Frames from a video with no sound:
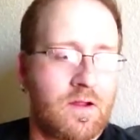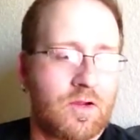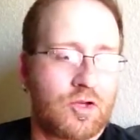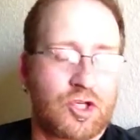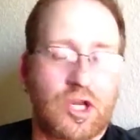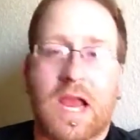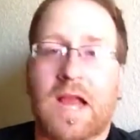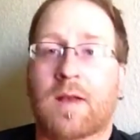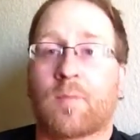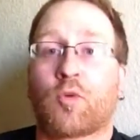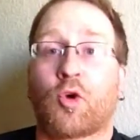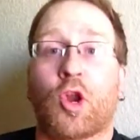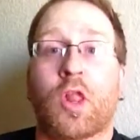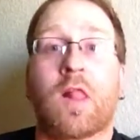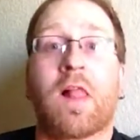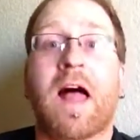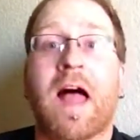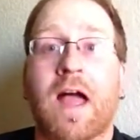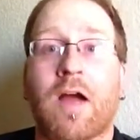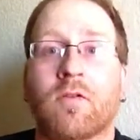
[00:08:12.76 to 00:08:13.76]
She had it pretty
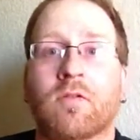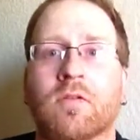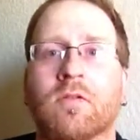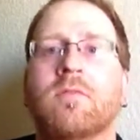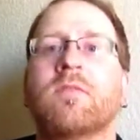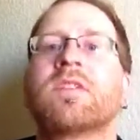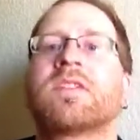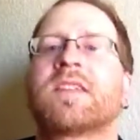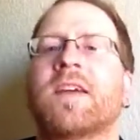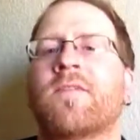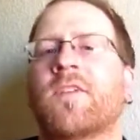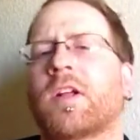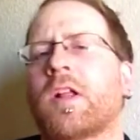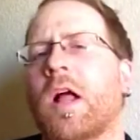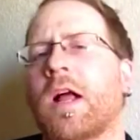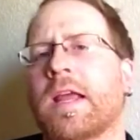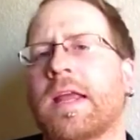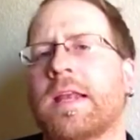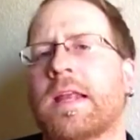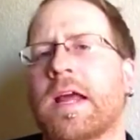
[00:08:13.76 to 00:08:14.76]
loud. 7
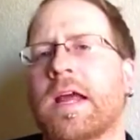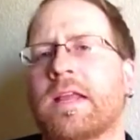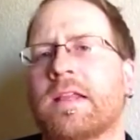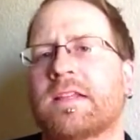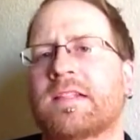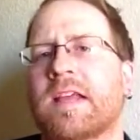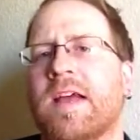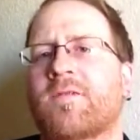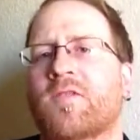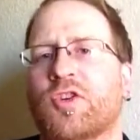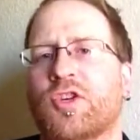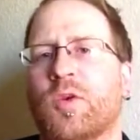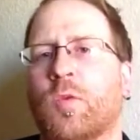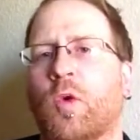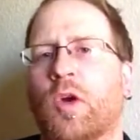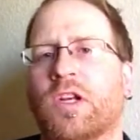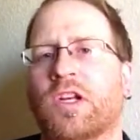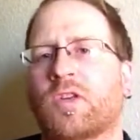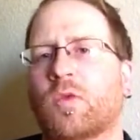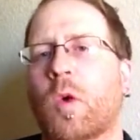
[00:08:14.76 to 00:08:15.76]
o'clock at night. This is after she
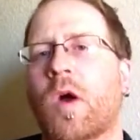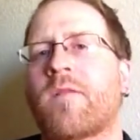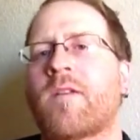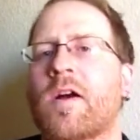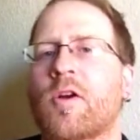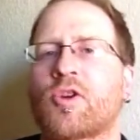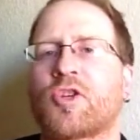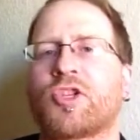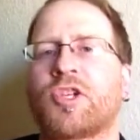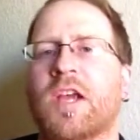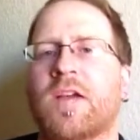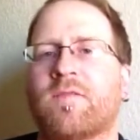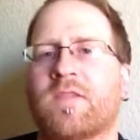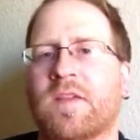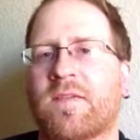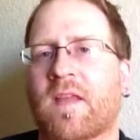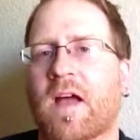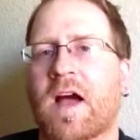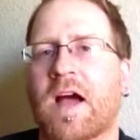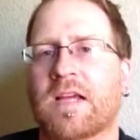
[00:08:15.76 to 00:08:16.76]
worked a 12-hour shift
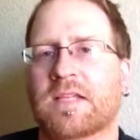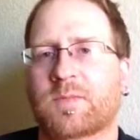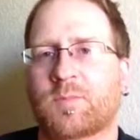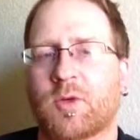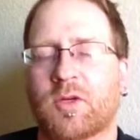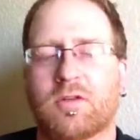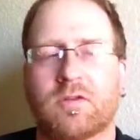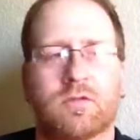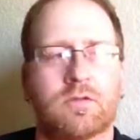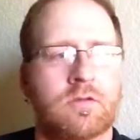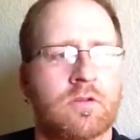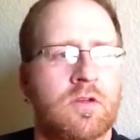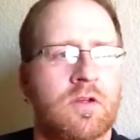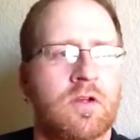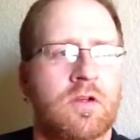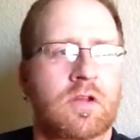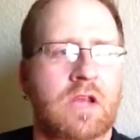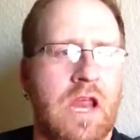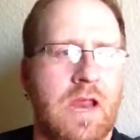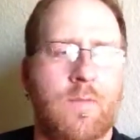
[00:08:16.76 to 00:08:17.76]
at the hospital.
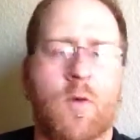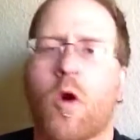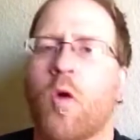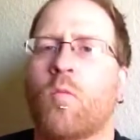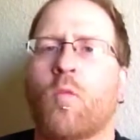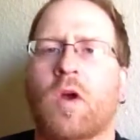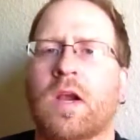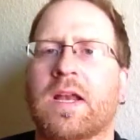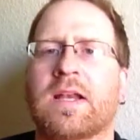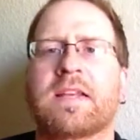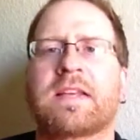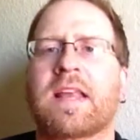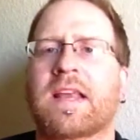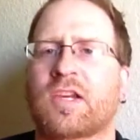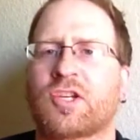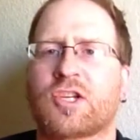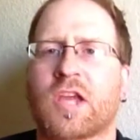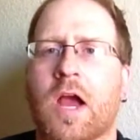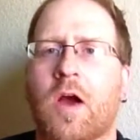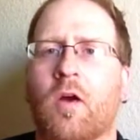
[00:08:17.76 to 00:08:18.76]
Came home, wanted to take a
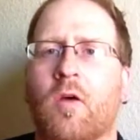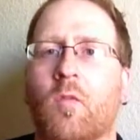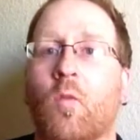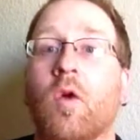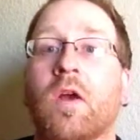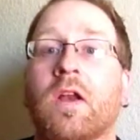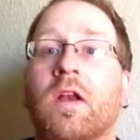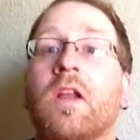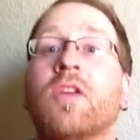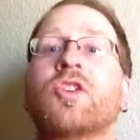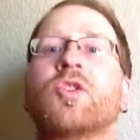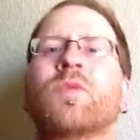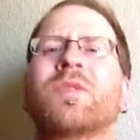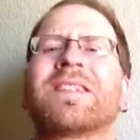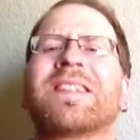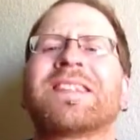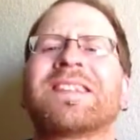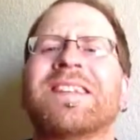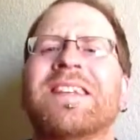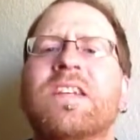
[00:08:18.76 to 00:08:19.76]
shower. She was
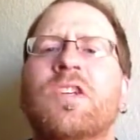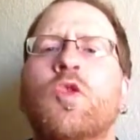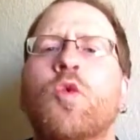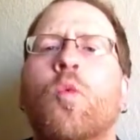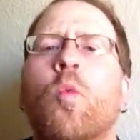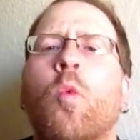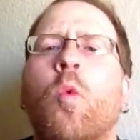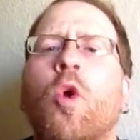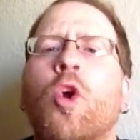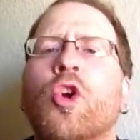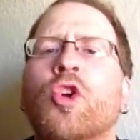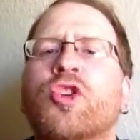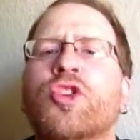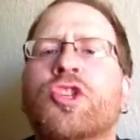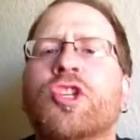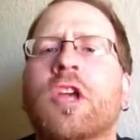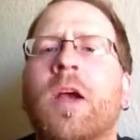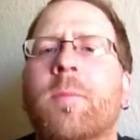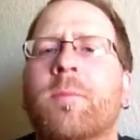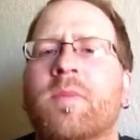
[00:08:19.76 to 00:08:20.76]
listening to
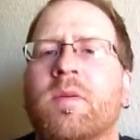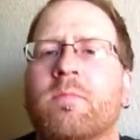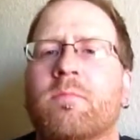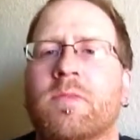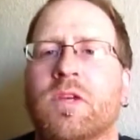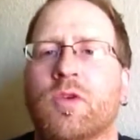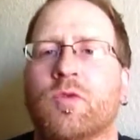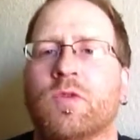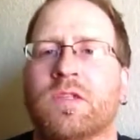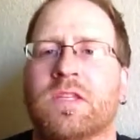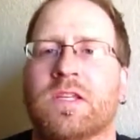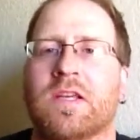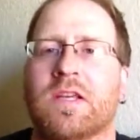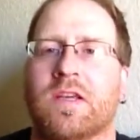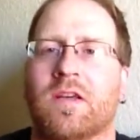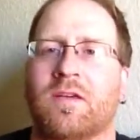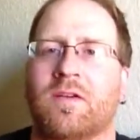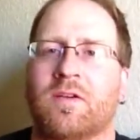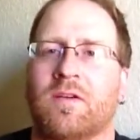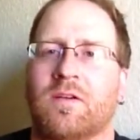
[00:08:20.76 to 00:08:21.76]
worship music.
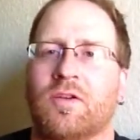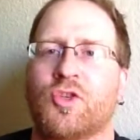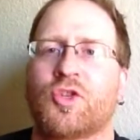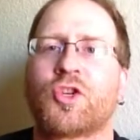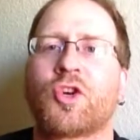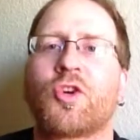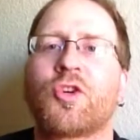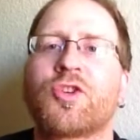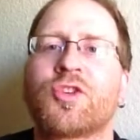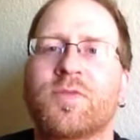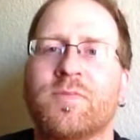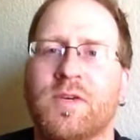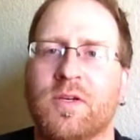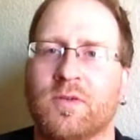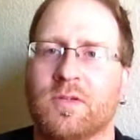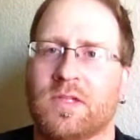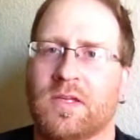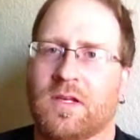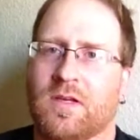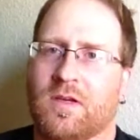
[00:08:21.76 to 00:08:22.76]
Church
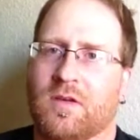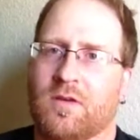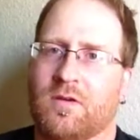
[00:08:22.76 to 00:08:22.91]
music.